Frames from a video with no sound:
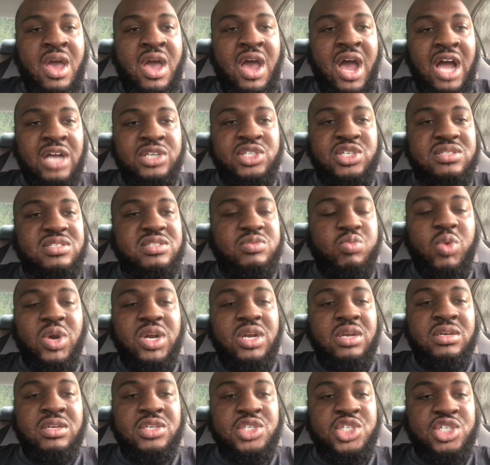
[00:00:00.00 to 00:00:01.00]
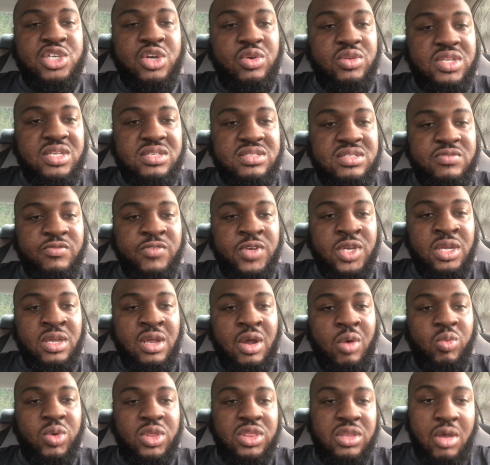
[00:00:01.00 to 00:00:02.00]
I just wanted to share this
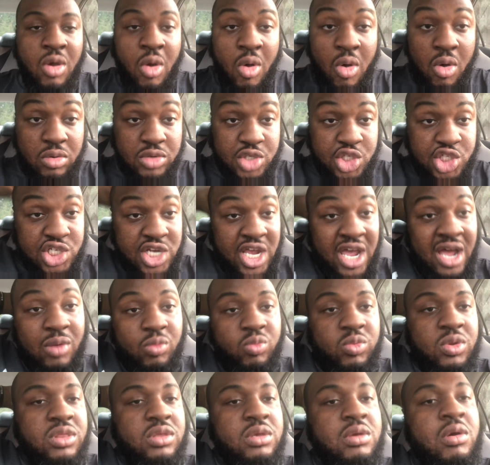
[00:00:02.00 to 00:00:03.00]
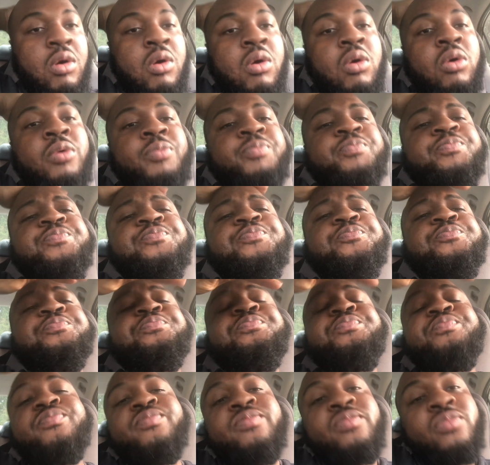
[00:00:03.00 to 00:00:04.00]
video with y'all, chat with y'all,
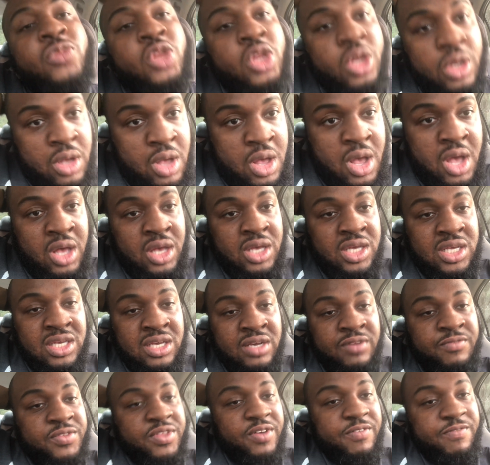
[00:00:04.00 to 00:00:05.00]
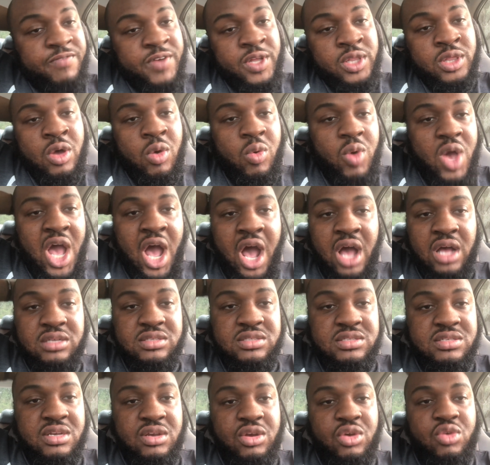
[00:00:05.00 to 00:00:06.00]
give the fellow
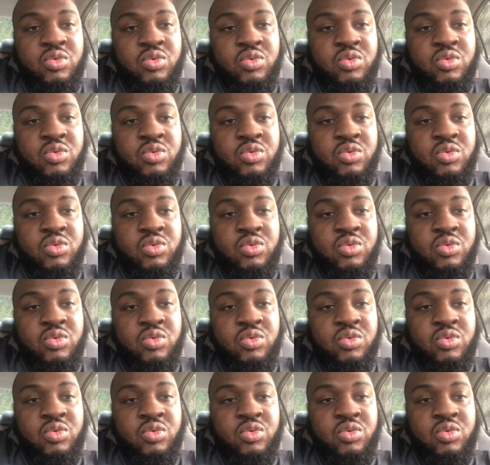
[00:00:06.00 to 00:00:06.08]
content